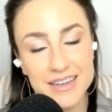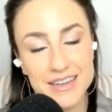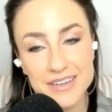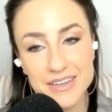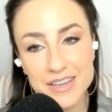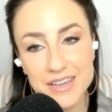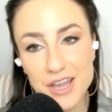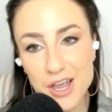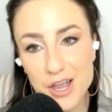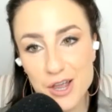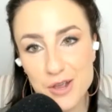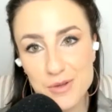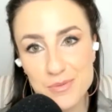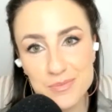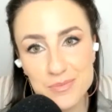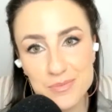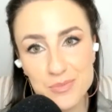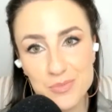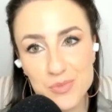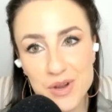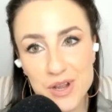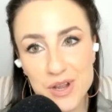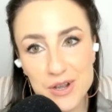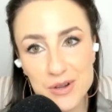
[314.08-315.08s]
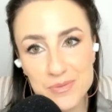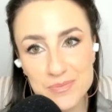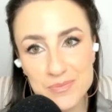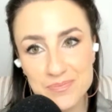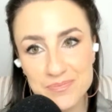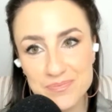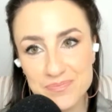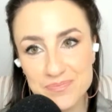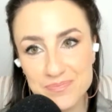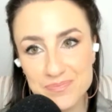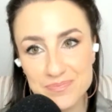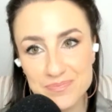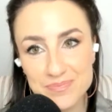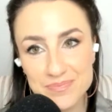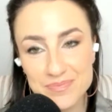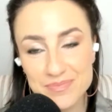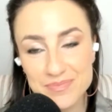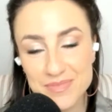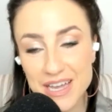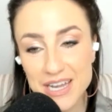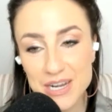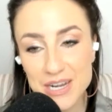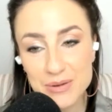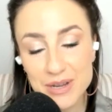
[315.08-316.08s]
Yeah. Well,
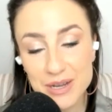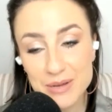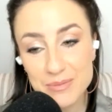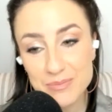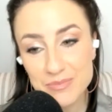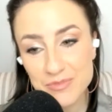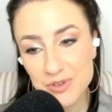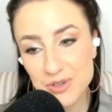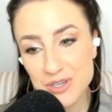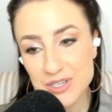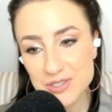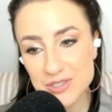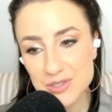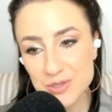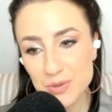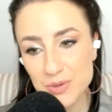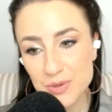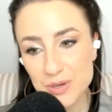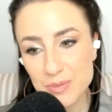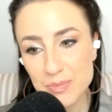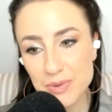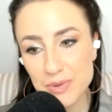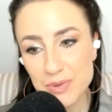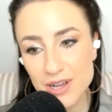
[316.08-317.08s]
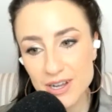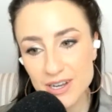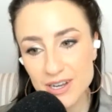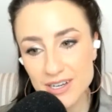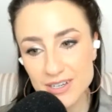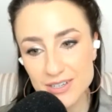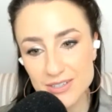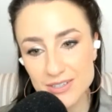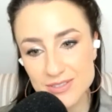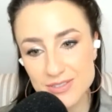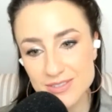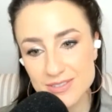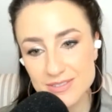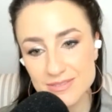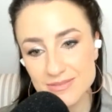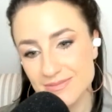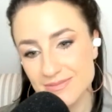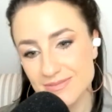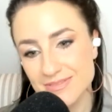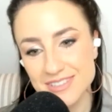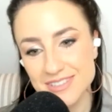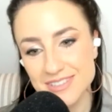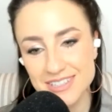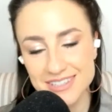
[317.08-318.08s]
anyway, if you guys know what a blog is,
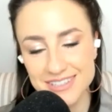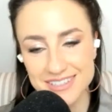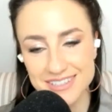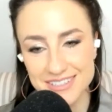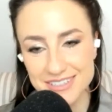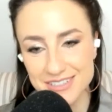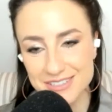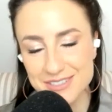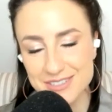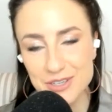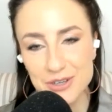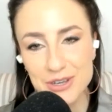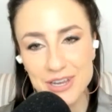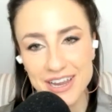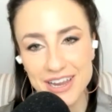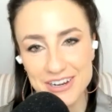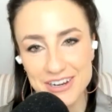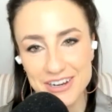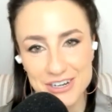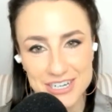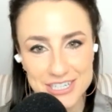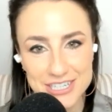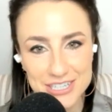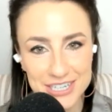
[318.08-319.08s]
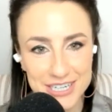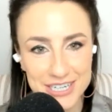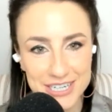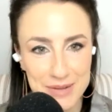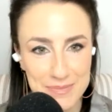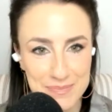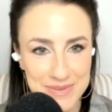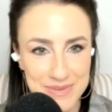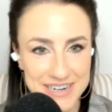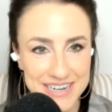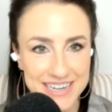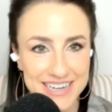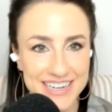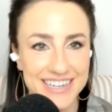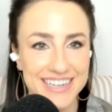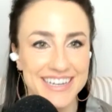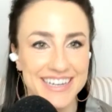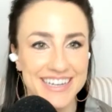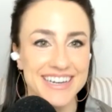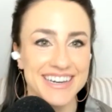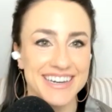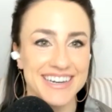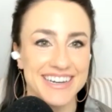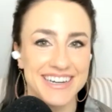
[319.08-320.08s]
yeah, it's okay. You're in good company.
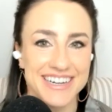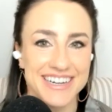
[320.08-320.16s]
We